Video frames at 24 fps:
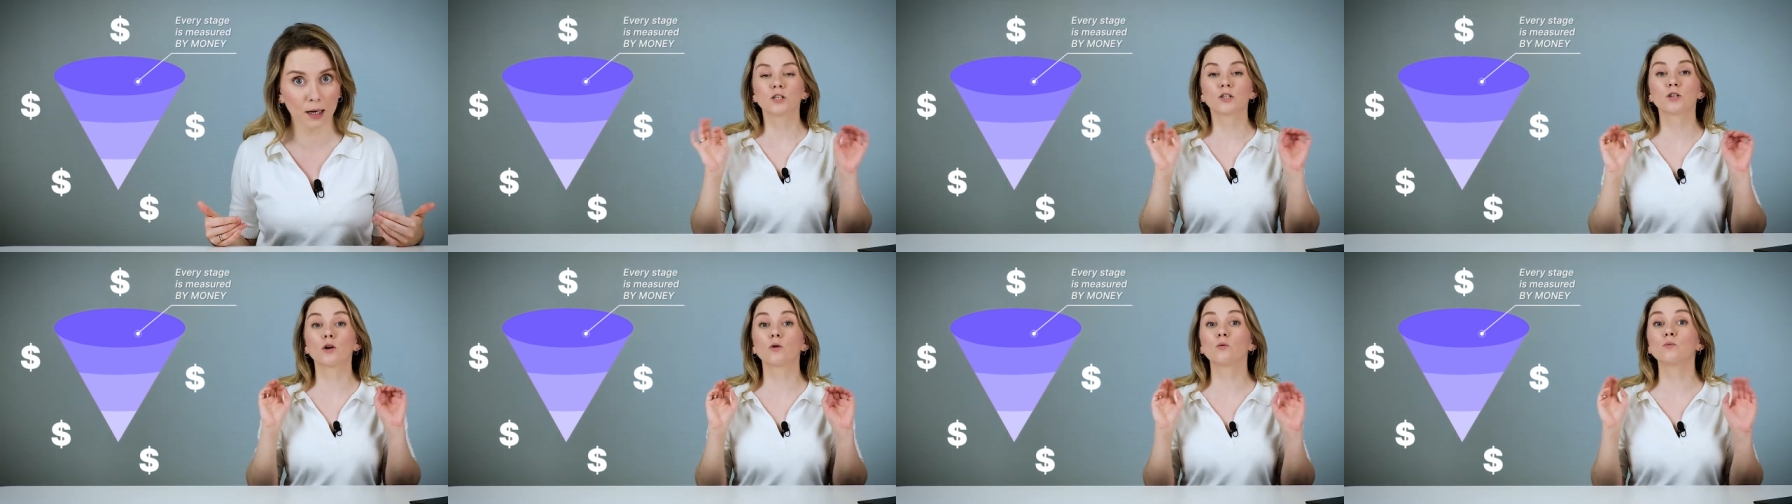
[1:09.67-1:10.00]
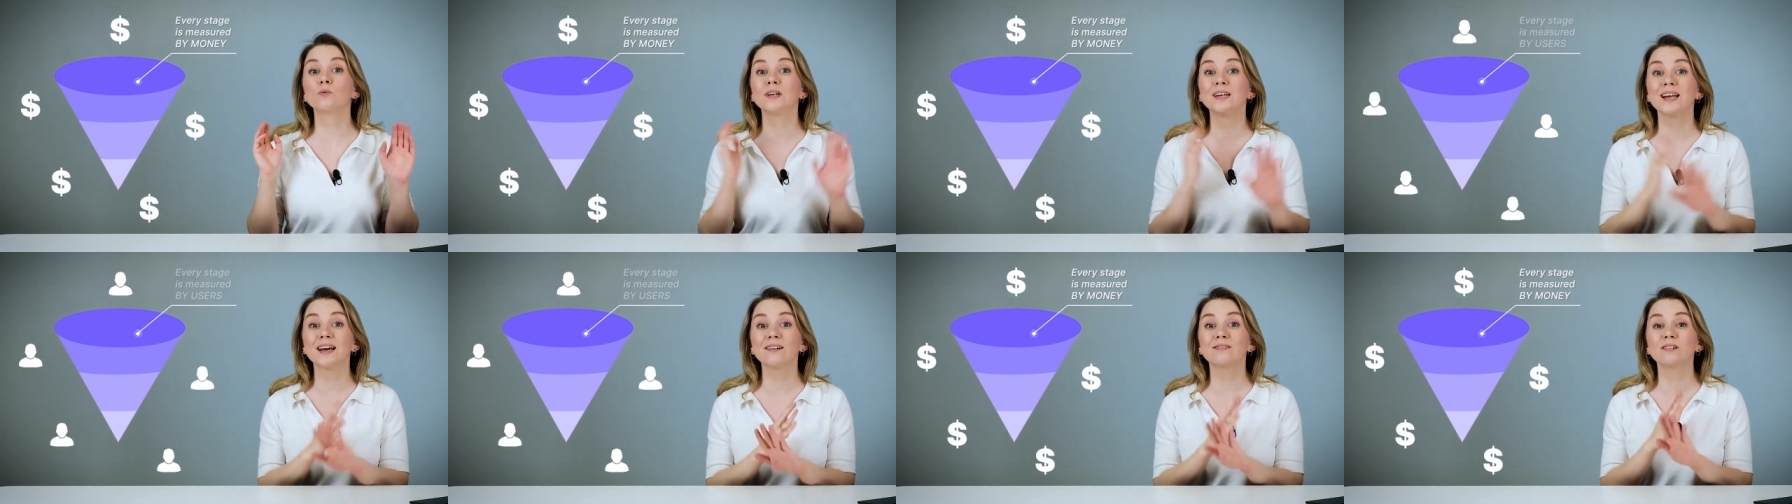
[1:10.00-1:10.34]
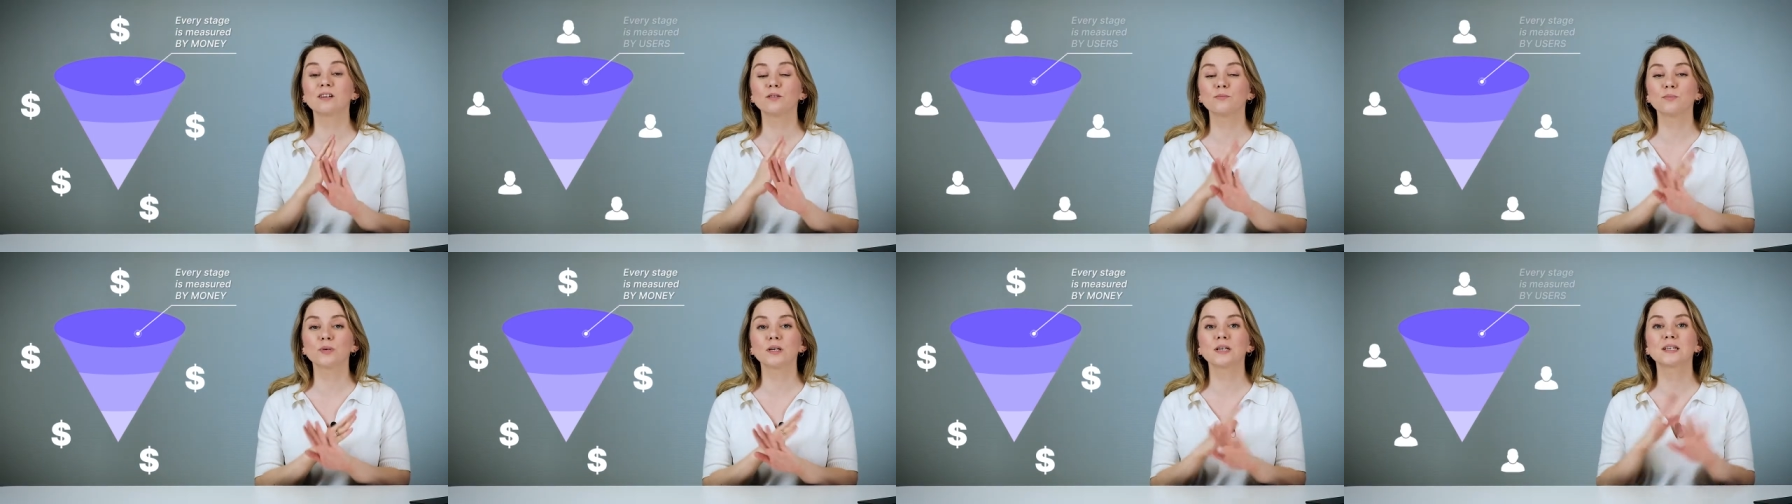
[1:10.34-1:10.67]
So
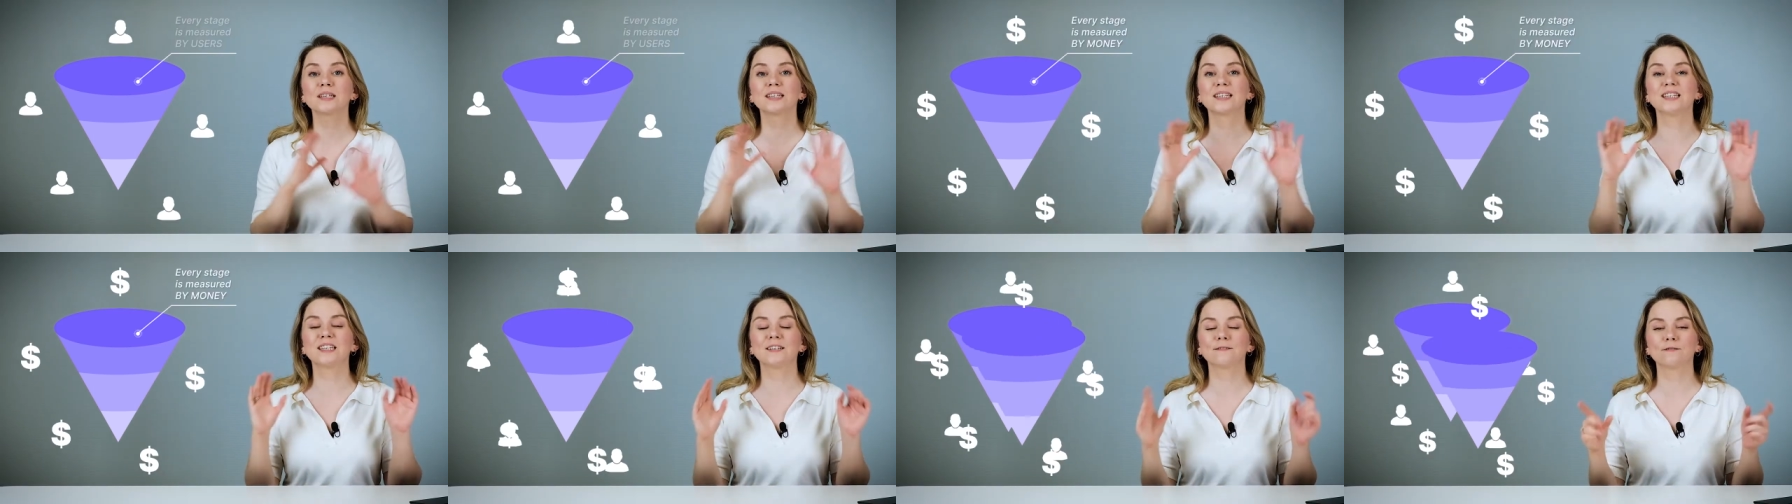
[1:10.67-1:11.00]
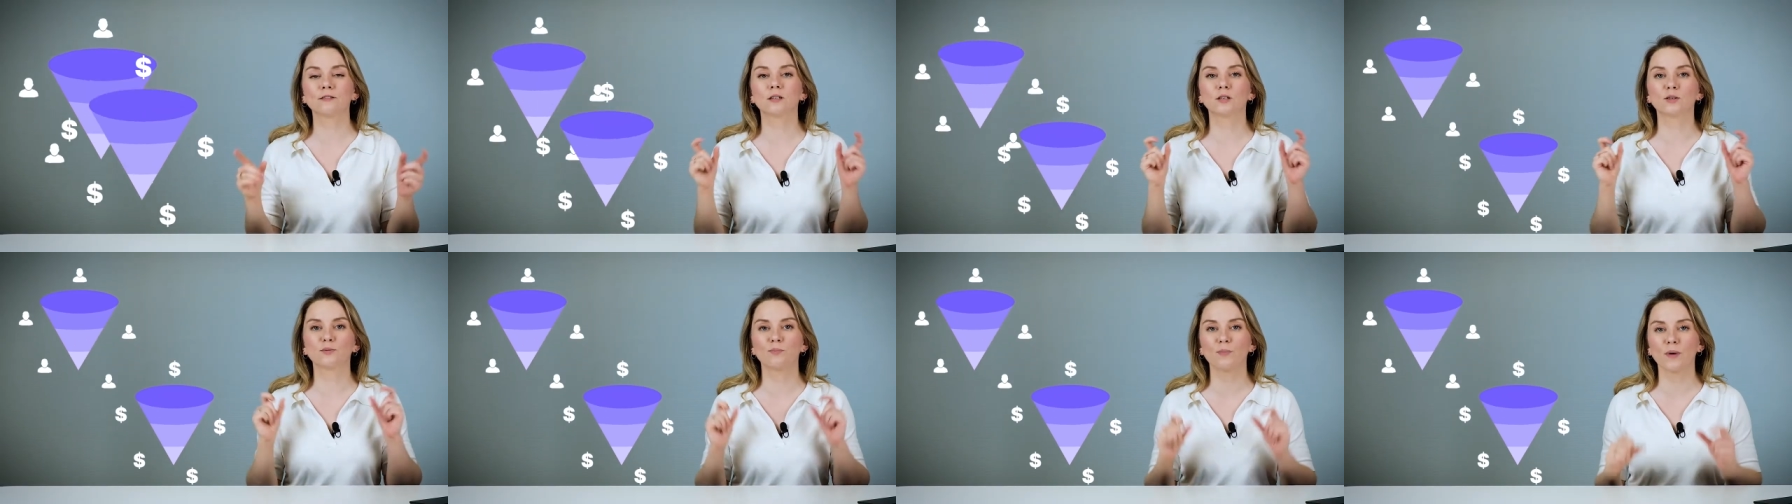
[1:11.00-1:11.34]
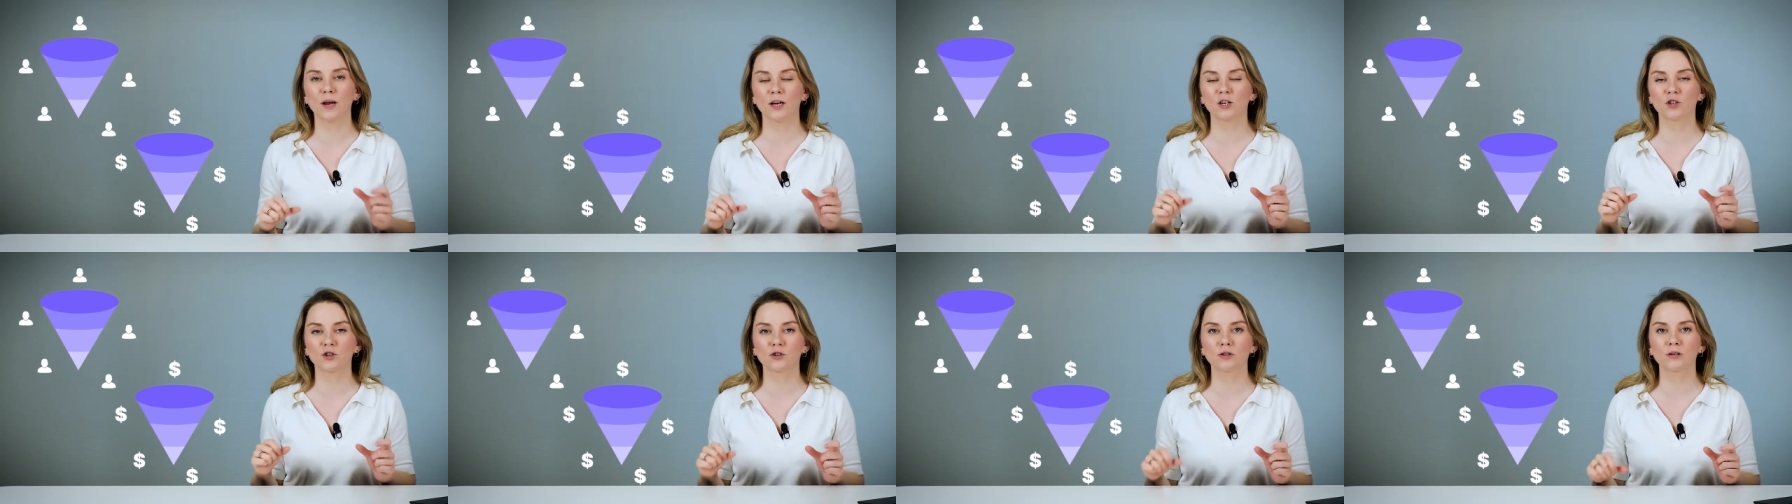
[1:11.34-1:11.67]
never mix different
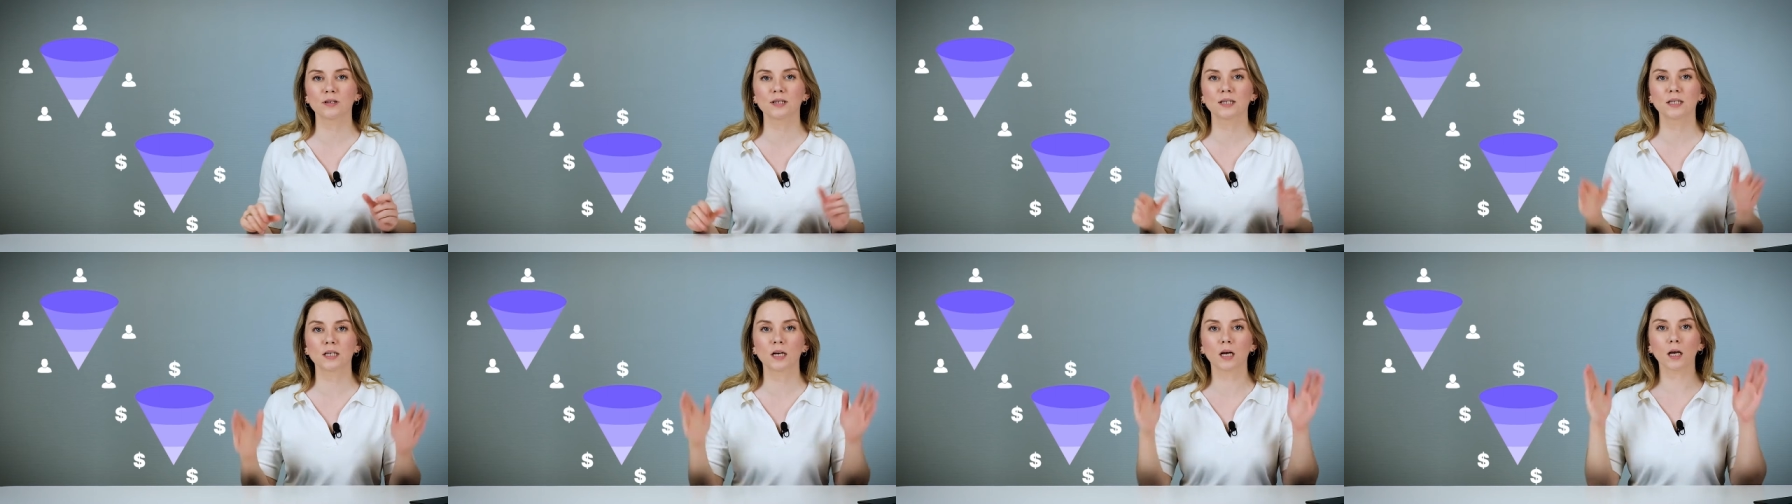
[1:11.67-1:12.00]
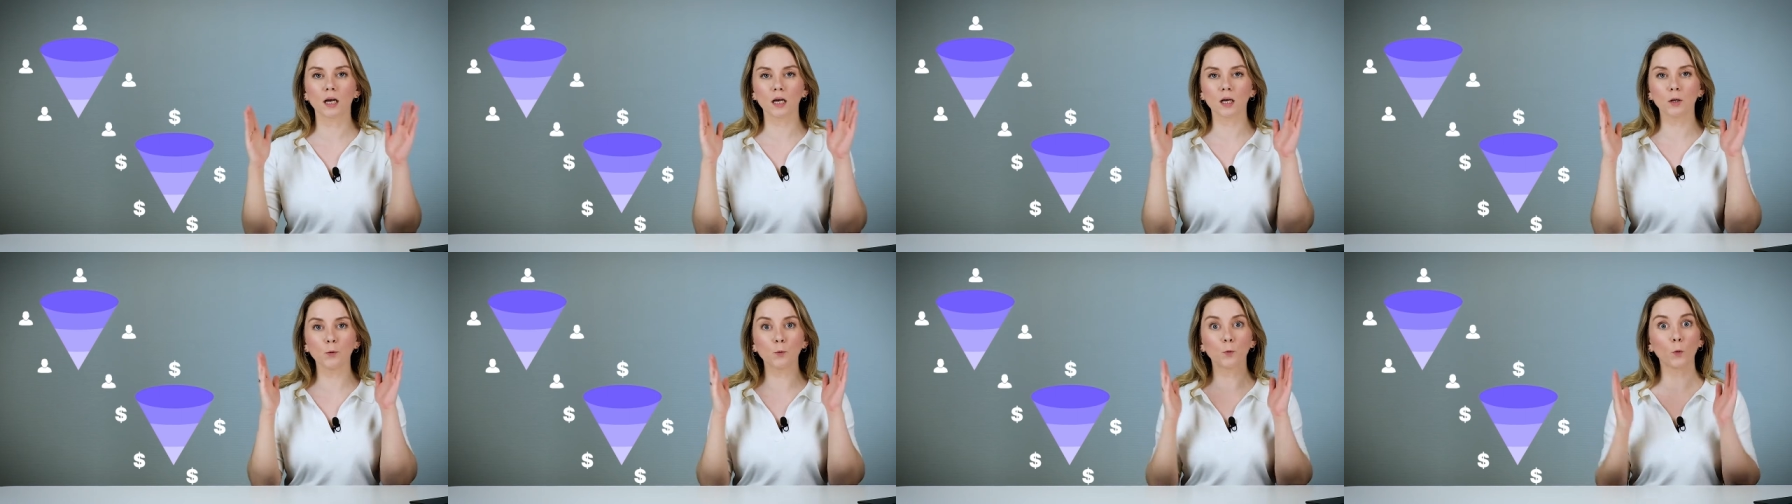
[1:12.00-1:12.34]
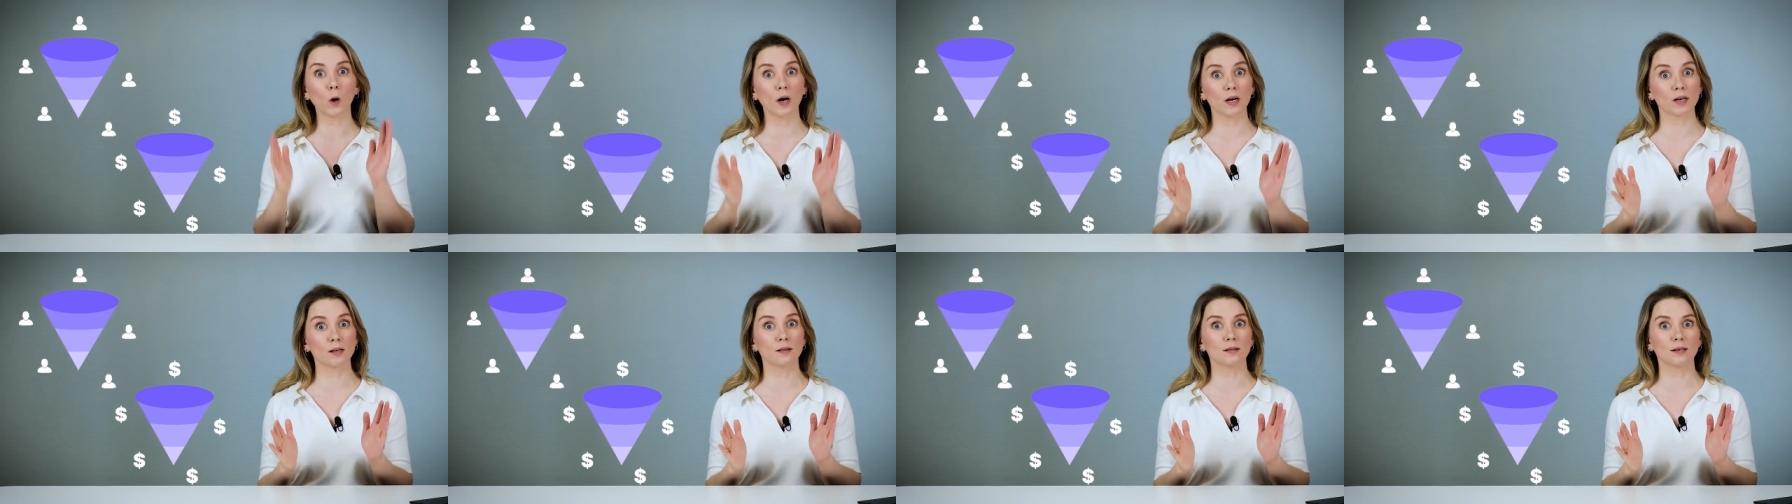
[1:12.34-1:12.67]
measures in
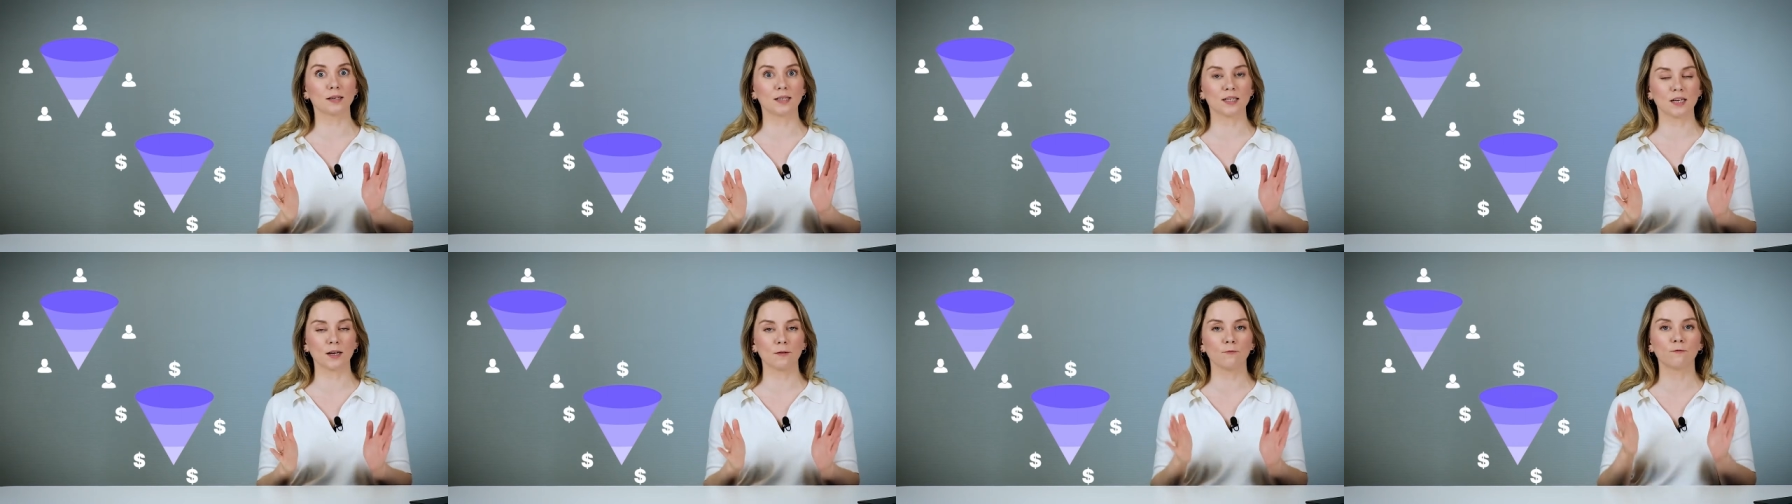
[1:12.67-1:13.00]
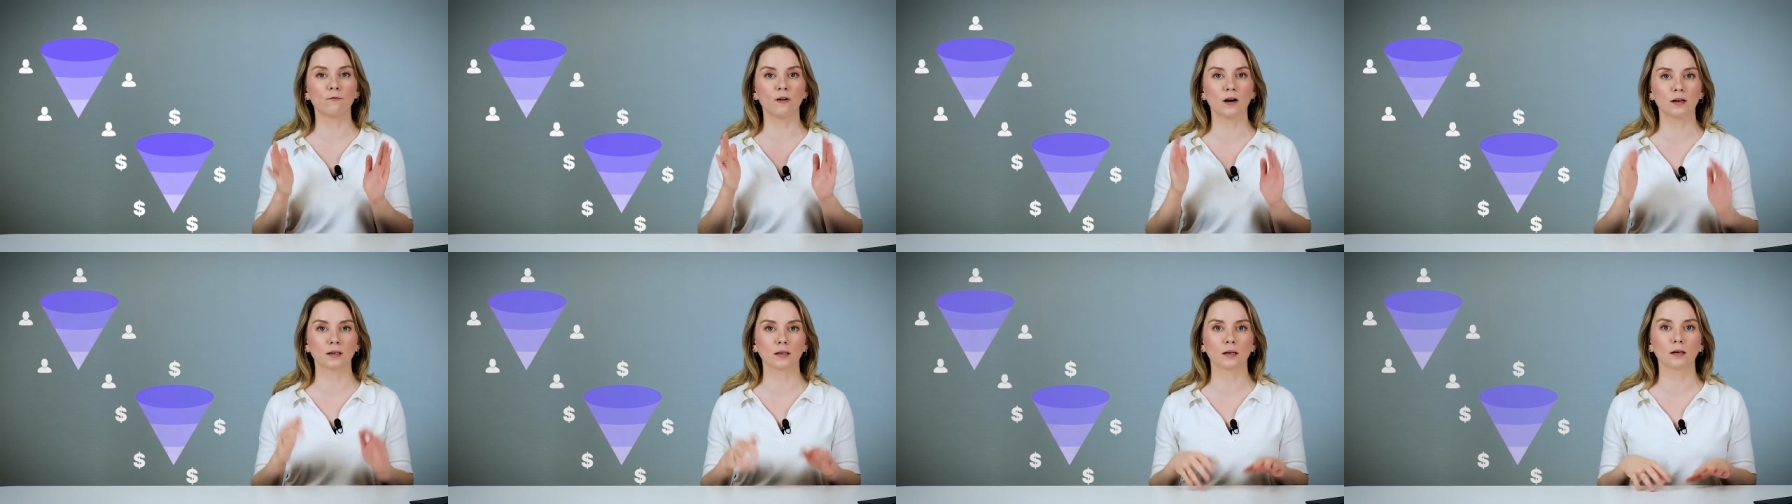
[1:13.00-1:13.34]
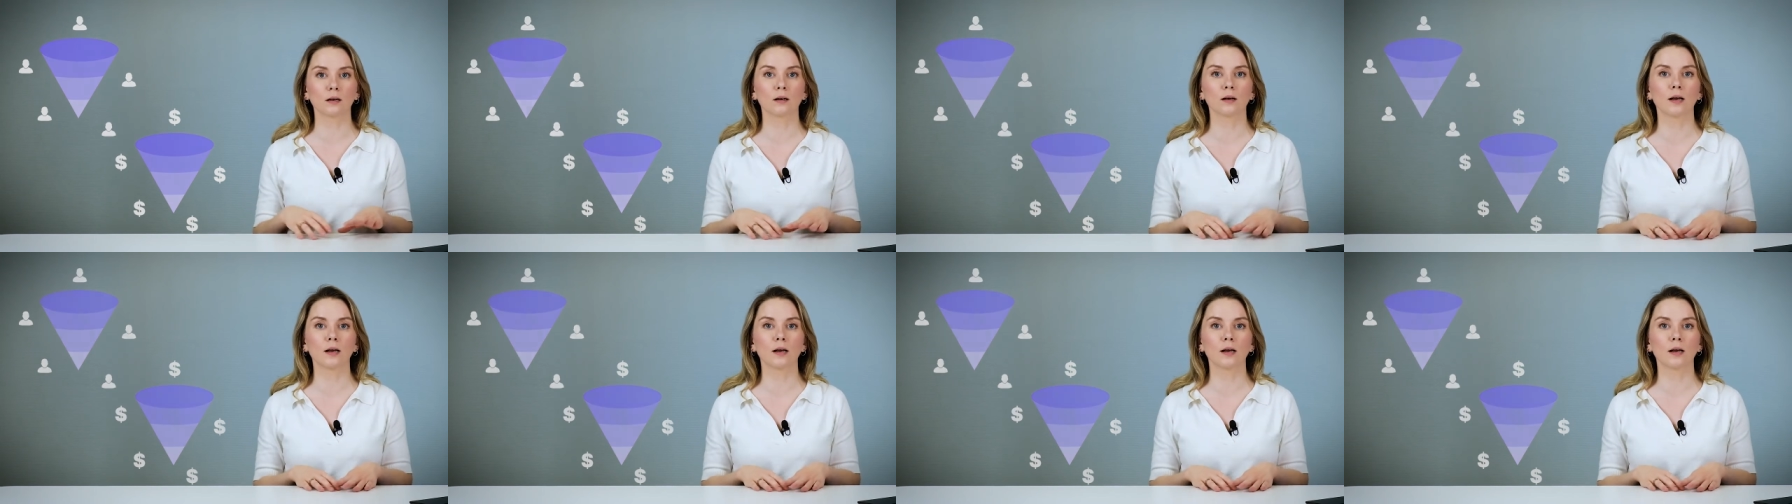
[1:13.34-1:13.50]
one and the same funnel.